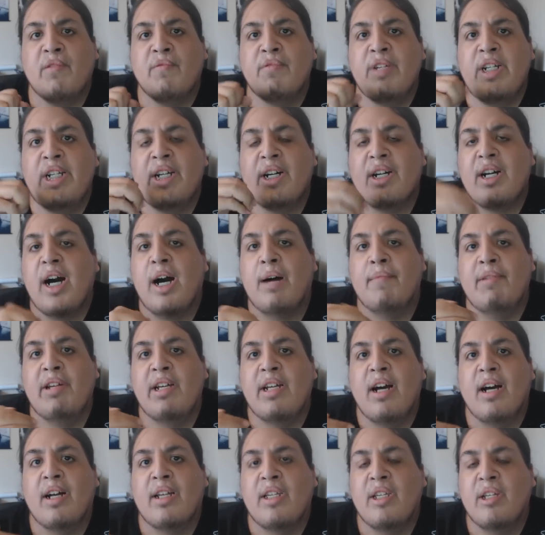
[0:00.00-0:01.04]
to read
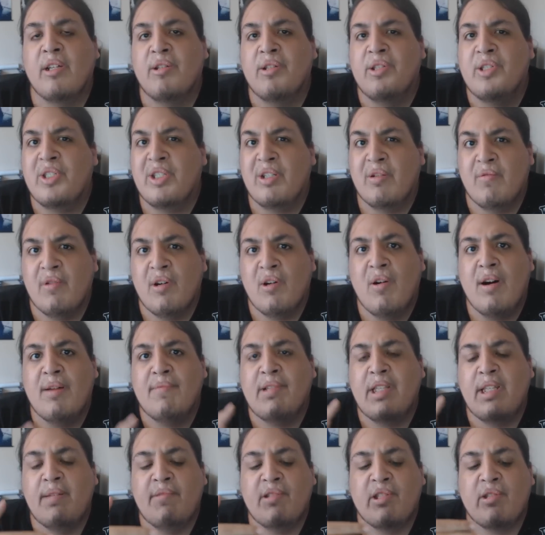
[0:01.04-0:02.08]
Akame Got Kill Zero, I
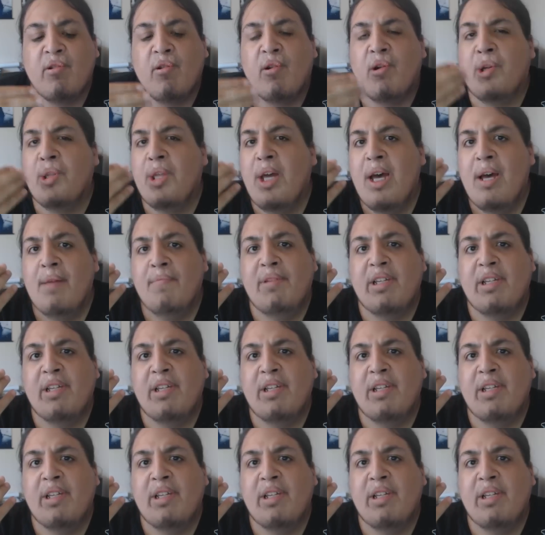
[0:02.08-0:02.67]
believe it's called,